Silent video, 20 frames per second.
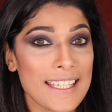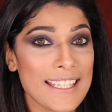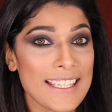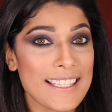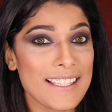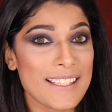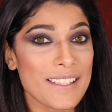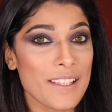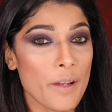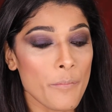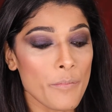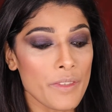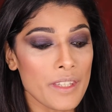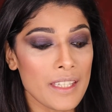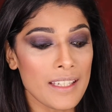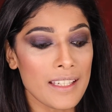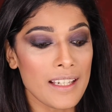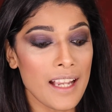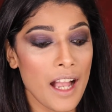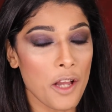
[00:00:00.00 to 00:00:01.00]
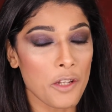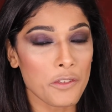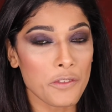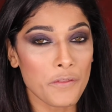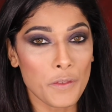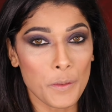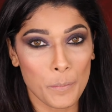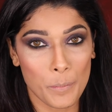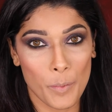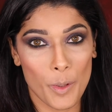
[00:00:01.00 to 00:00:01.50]
is something out
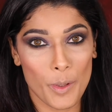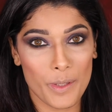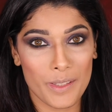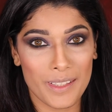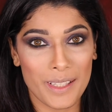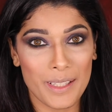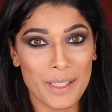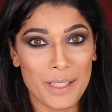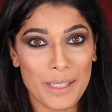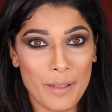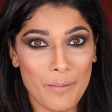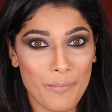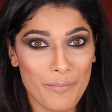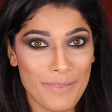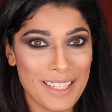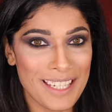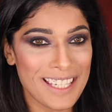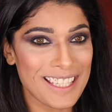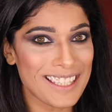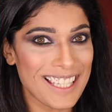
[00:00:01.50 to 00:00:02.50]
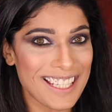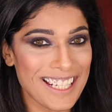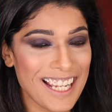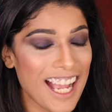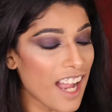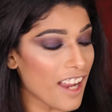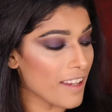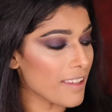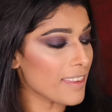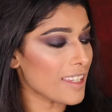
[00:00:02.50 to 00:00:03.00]
of the box. Something that
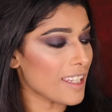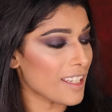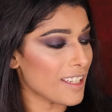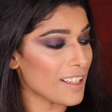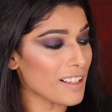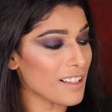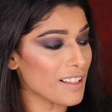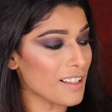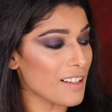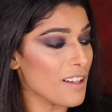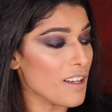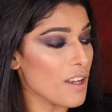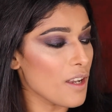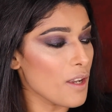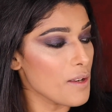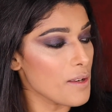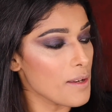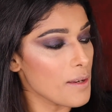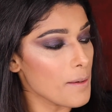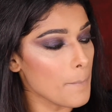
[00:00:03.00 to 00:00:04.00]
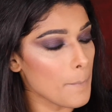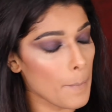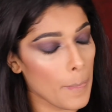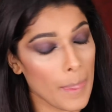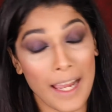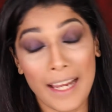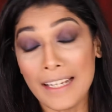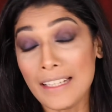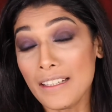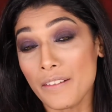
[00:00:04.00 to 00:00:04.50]
I think,
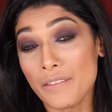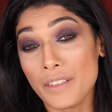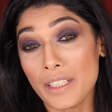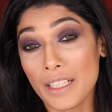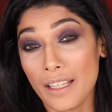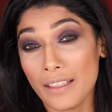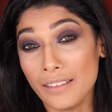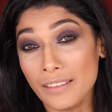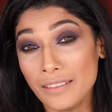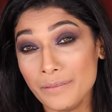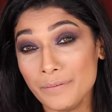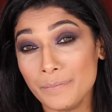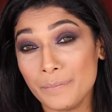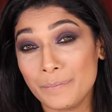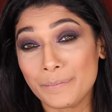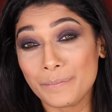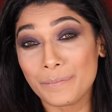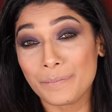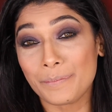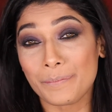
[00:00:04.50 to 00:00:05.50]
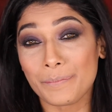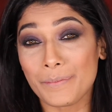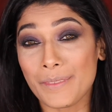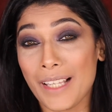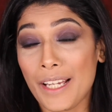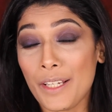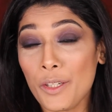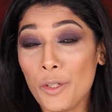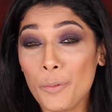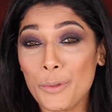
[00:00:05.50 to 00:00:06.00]
I love the color.
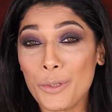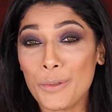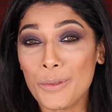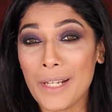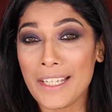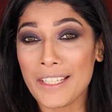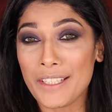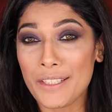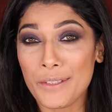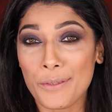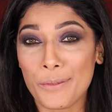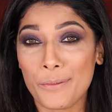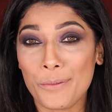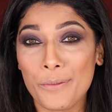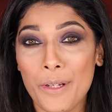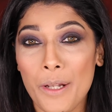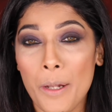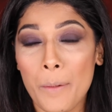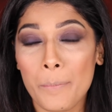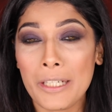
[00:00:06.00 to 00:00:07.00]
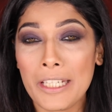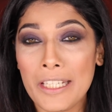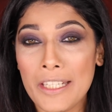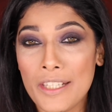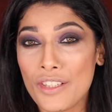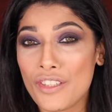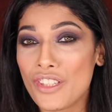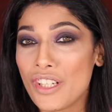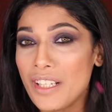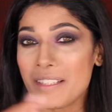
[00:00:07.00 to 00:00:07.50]
I hope you like it too. But
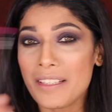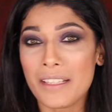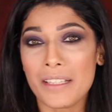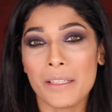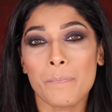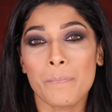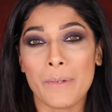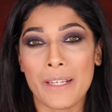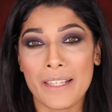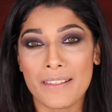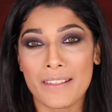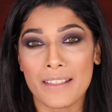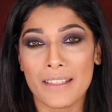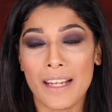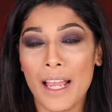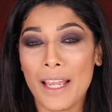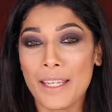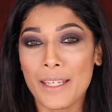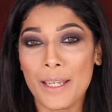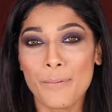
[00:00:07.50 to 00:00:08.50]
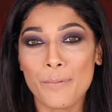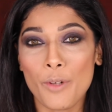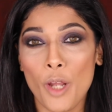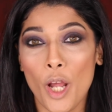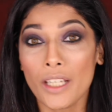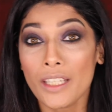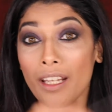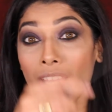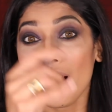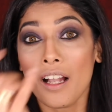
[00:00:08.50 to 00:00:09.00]
it's just a lip pencil. I am
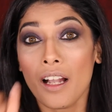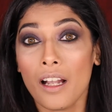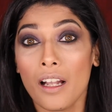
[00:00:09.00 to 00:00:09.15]
not.